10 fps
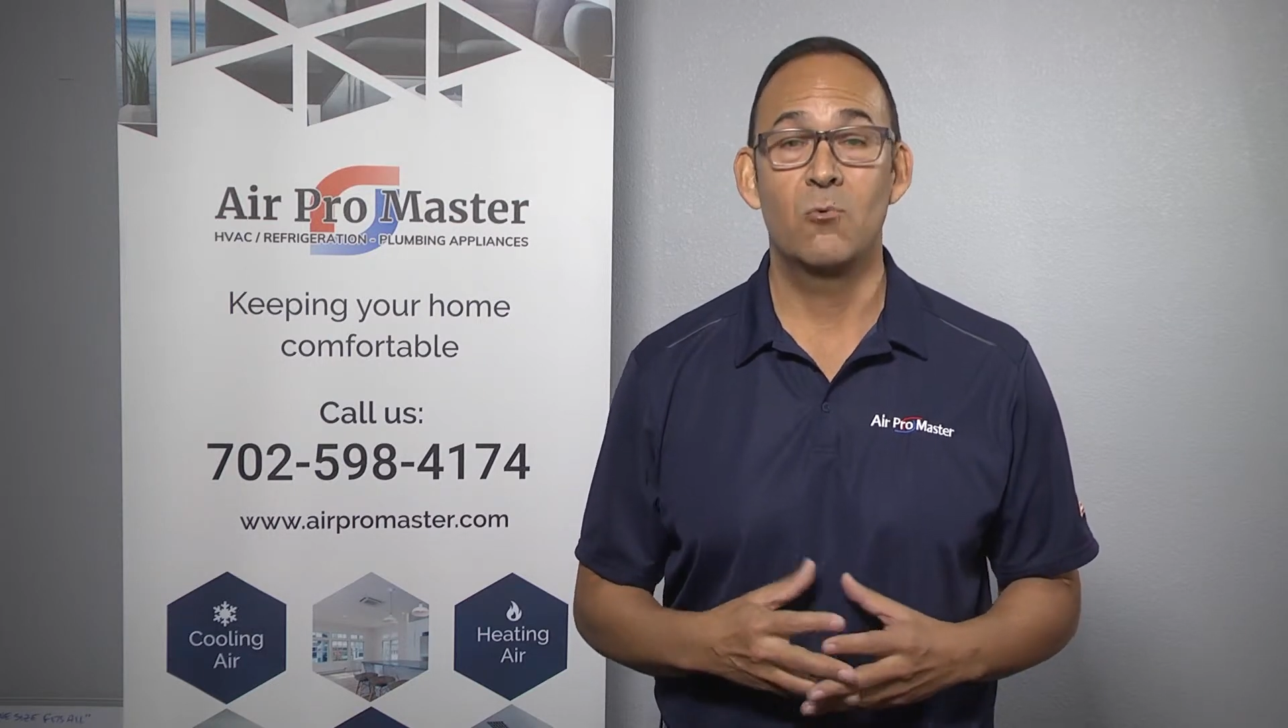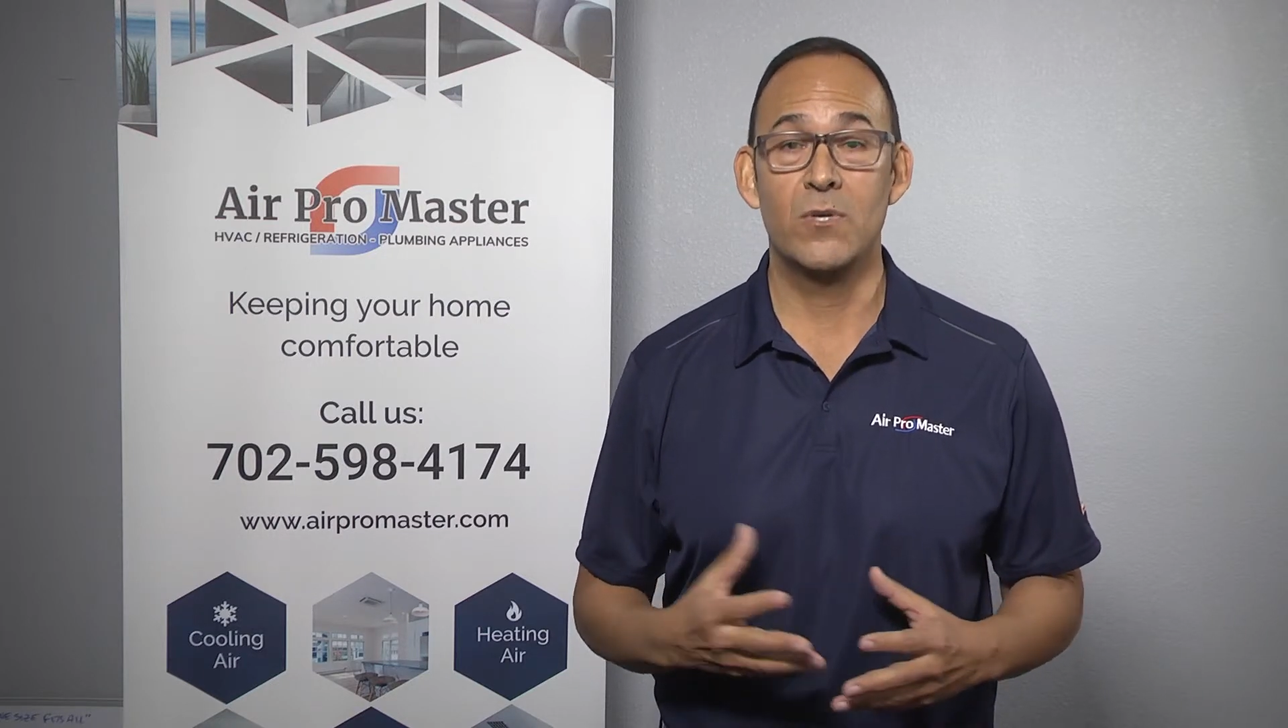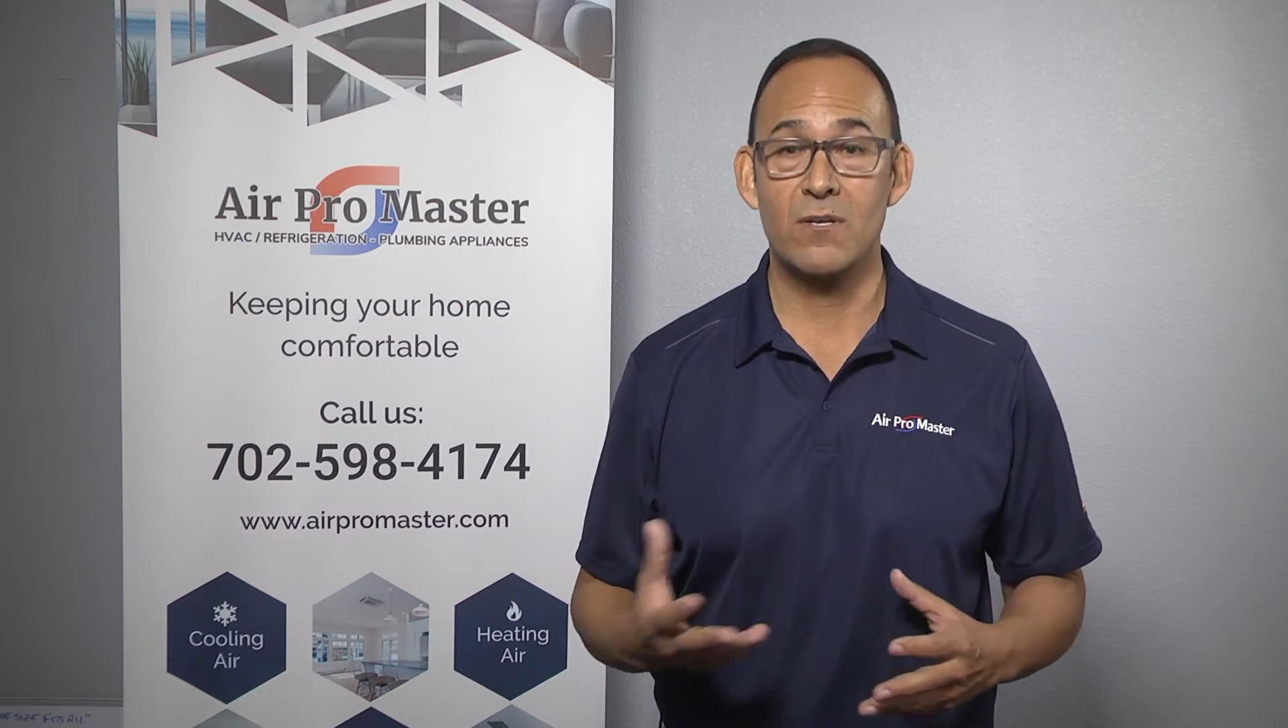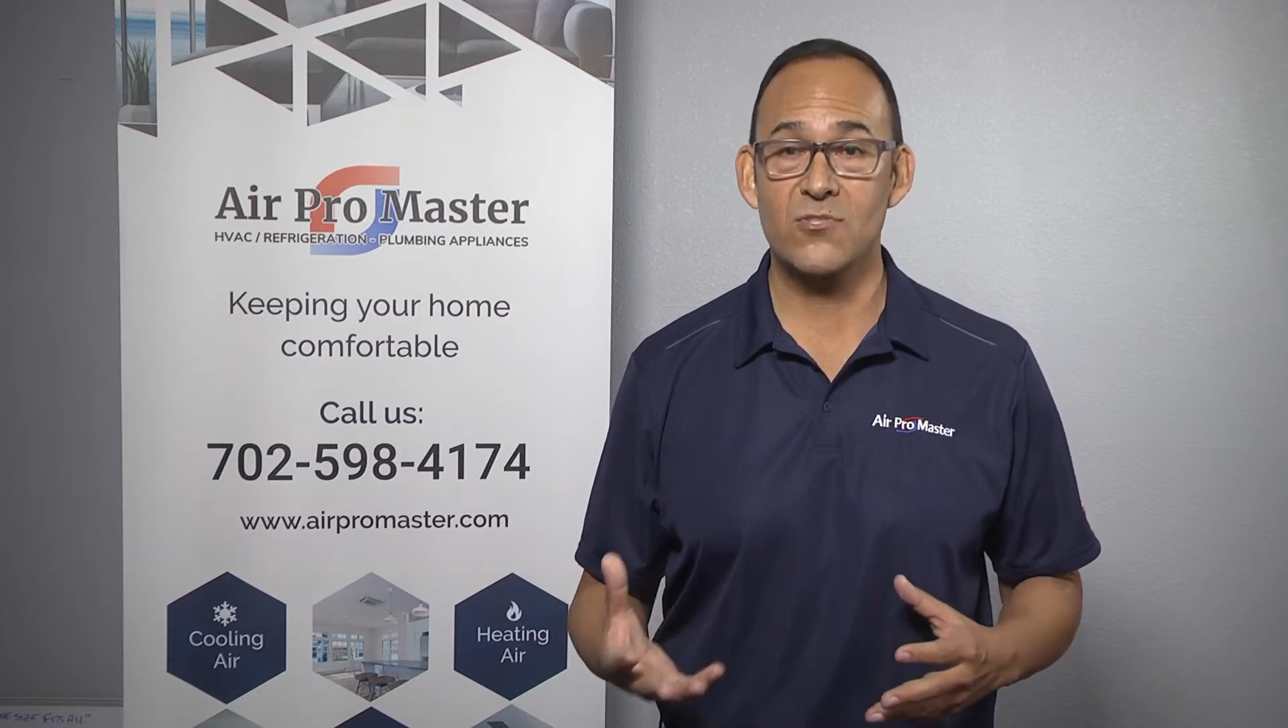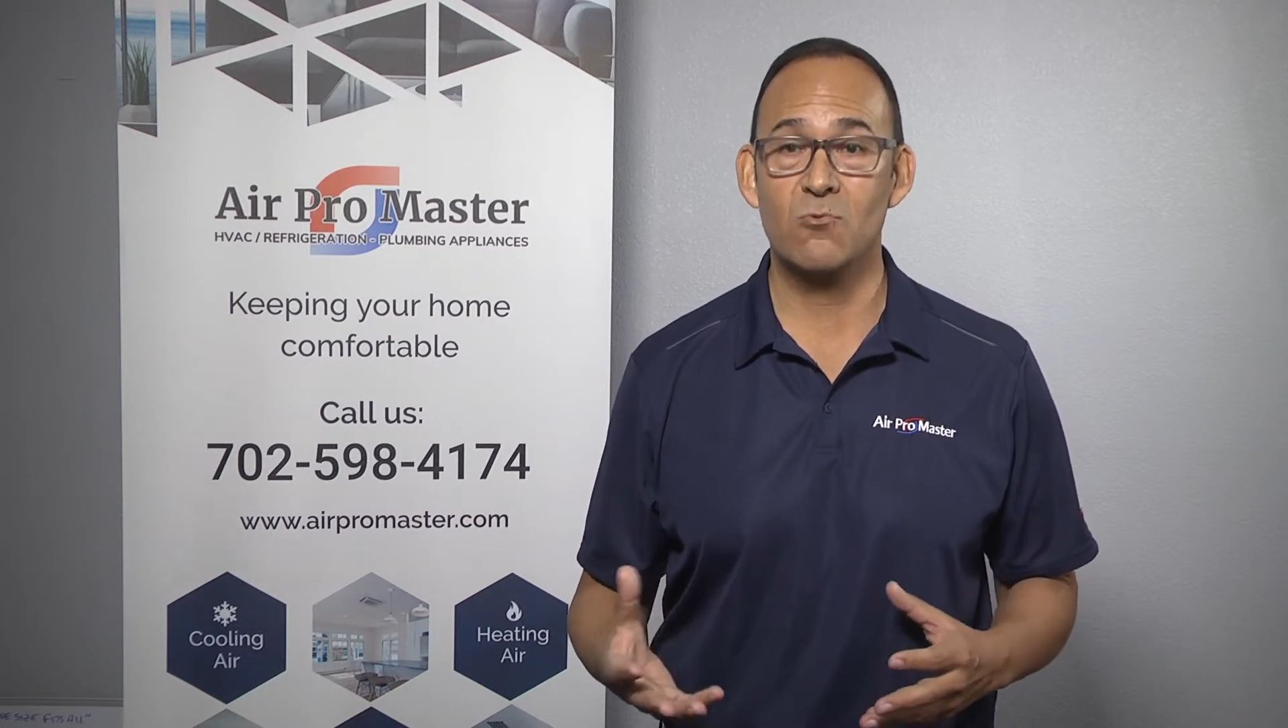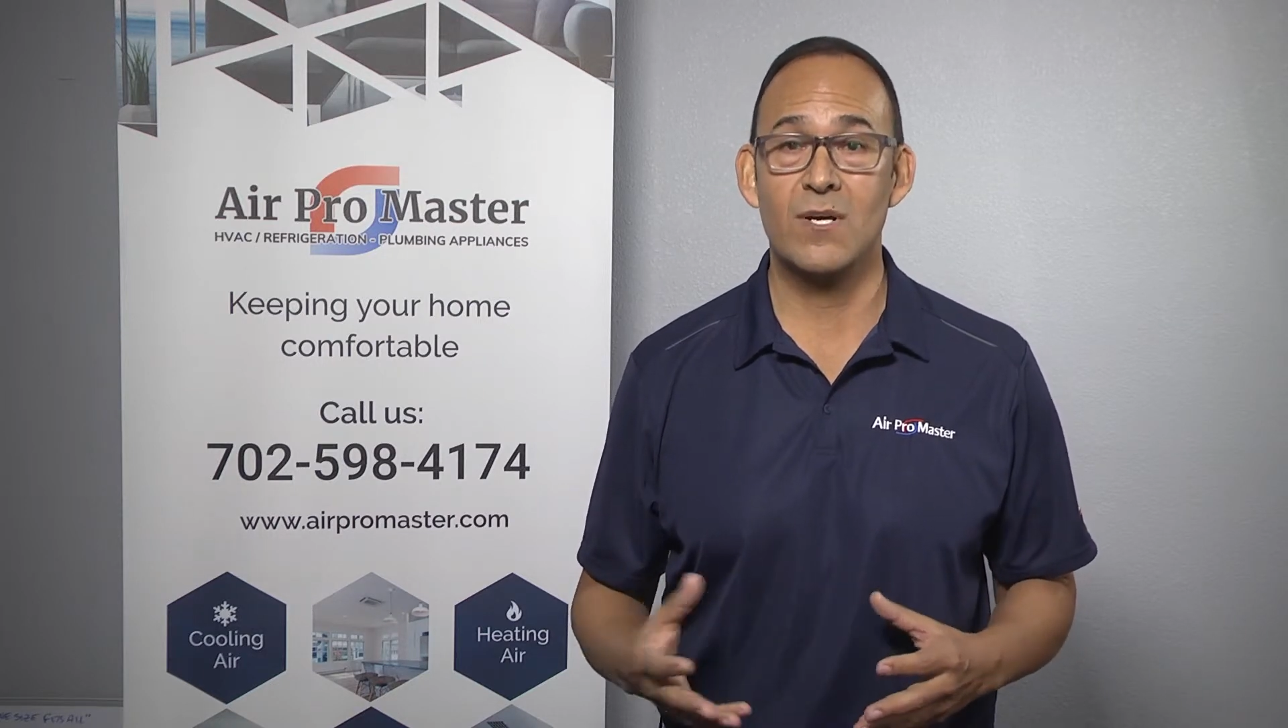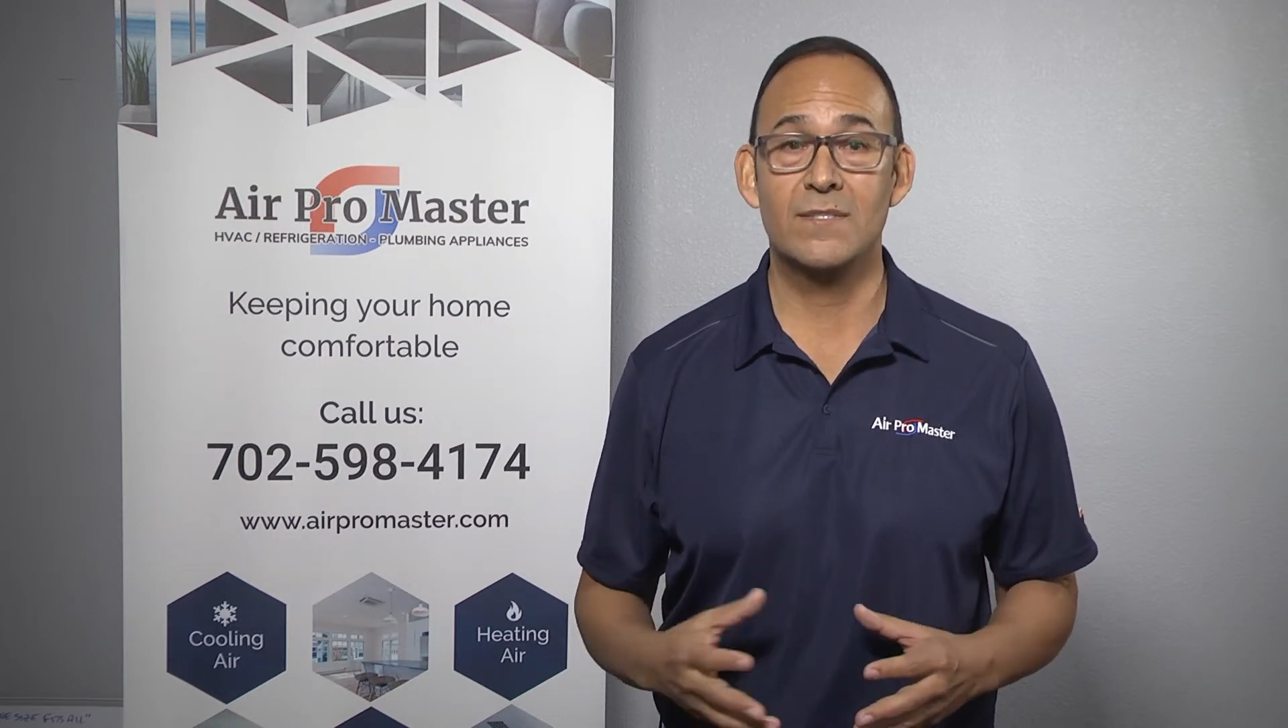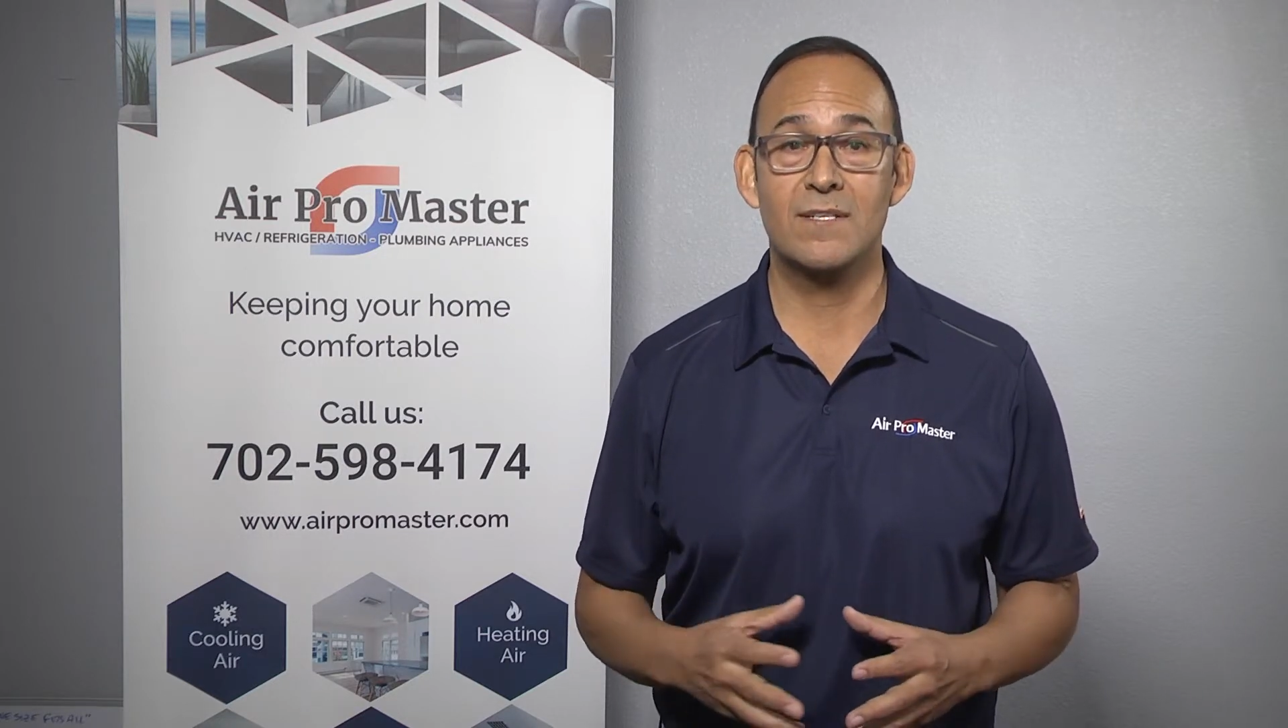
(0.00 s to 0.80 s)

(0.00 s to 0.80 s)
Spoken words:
We also want